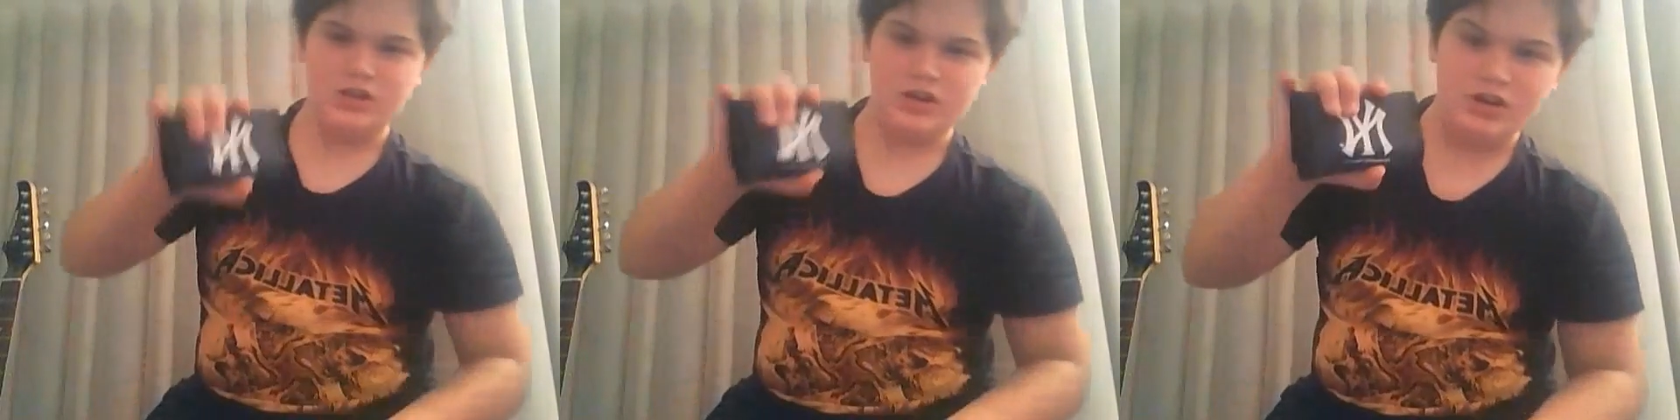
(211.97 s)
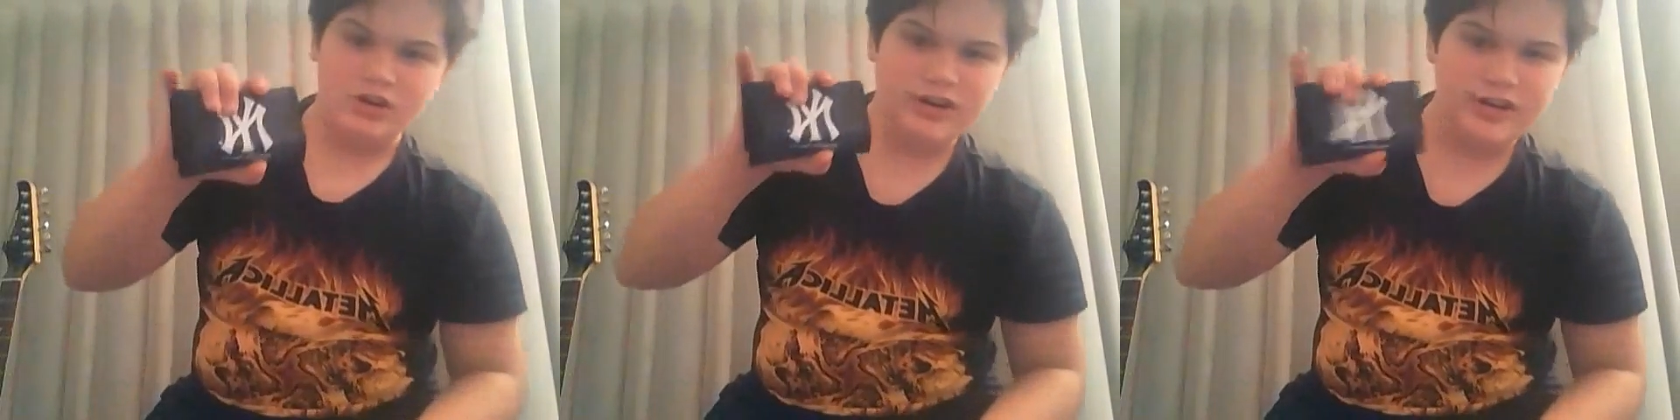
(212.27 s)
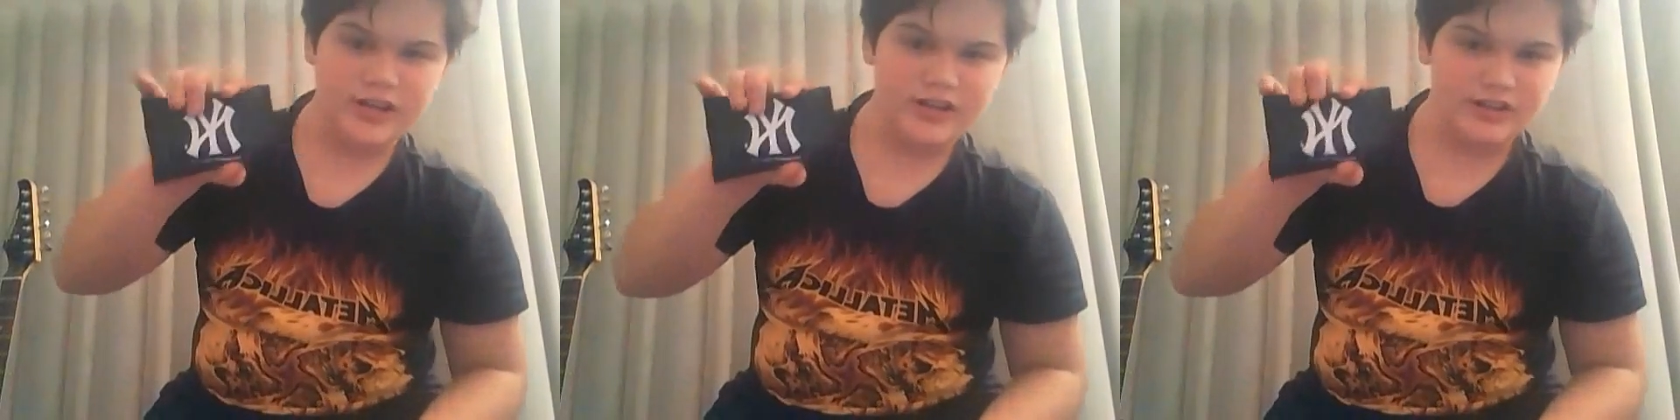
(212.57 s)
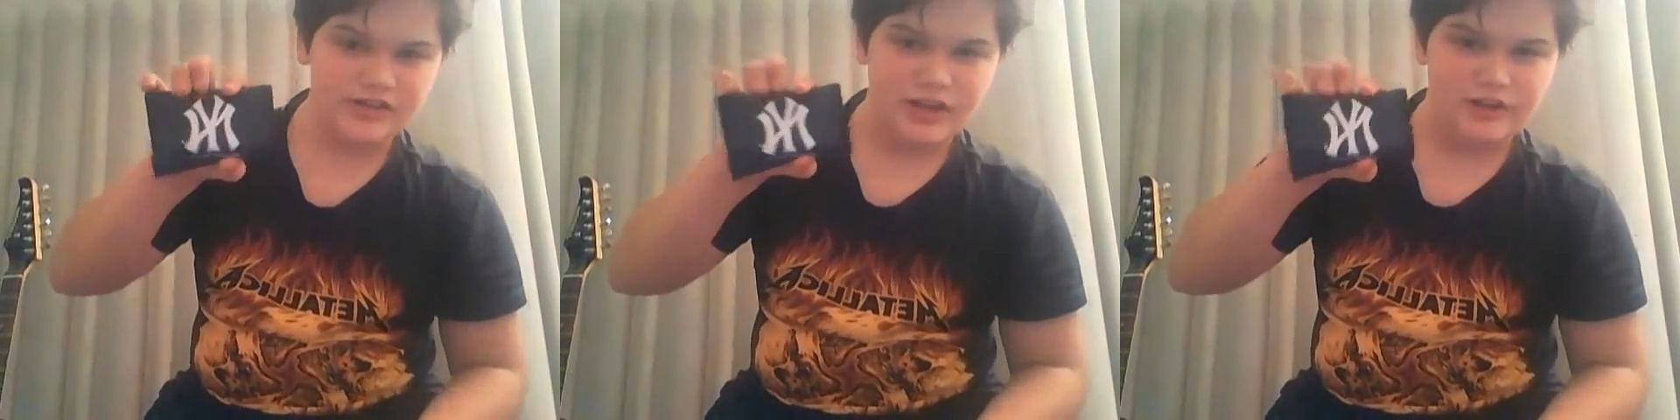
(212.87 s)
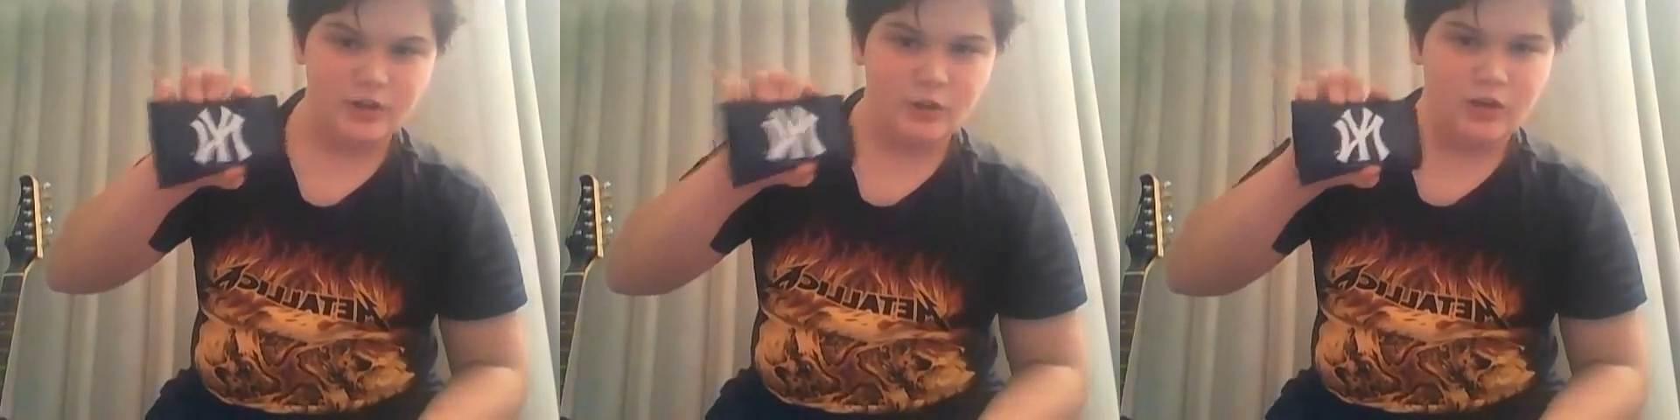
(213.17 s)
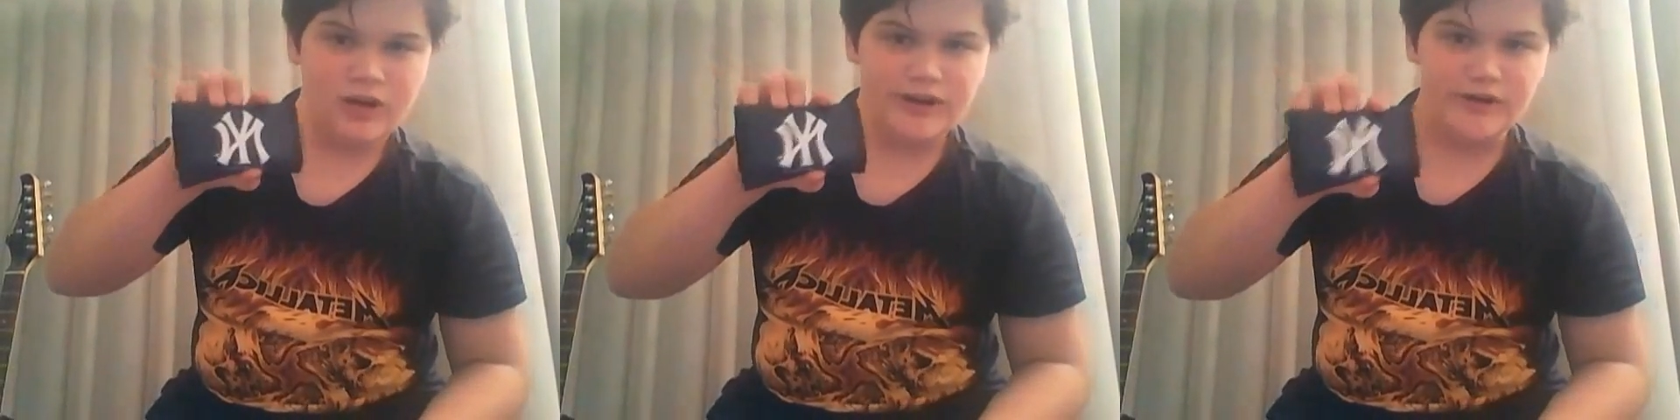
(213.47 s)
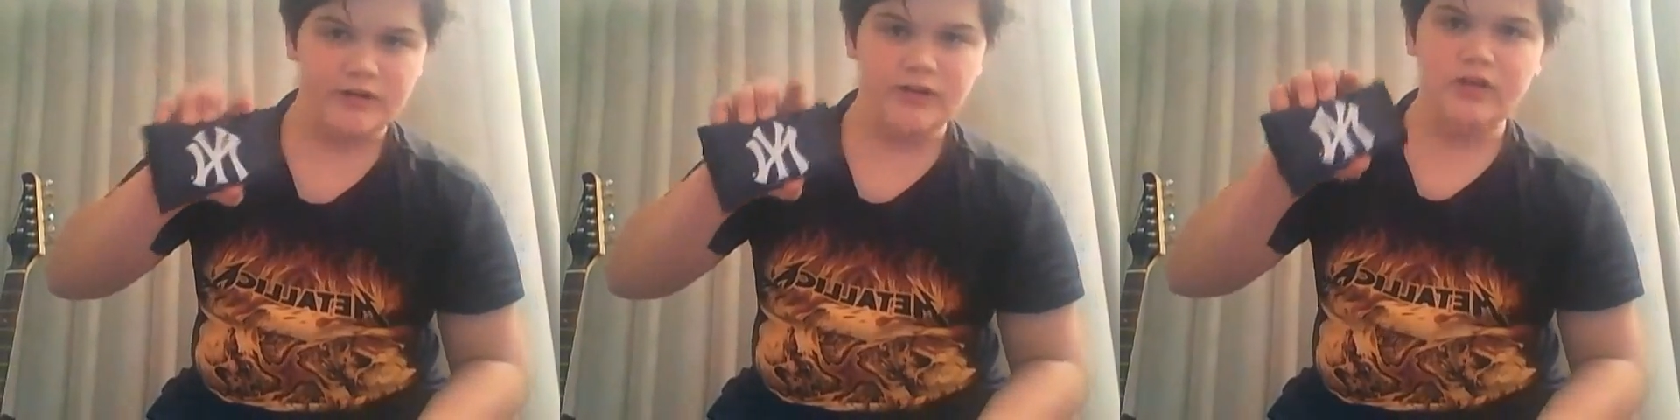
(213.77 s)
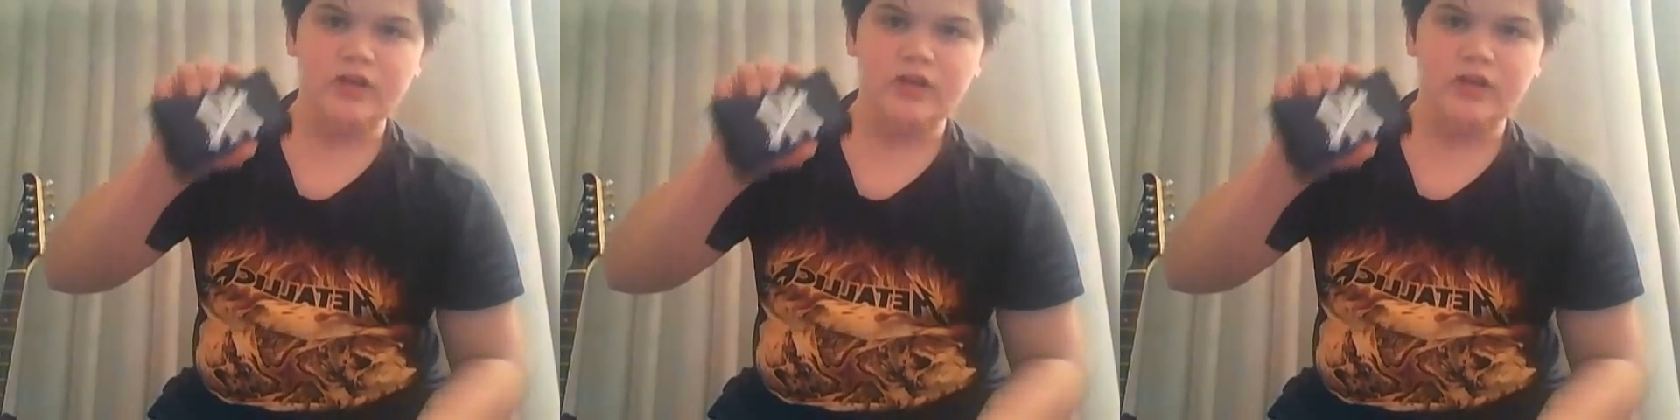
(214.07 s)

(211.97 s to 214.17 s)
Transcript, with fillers: You're gonna need this out in the wild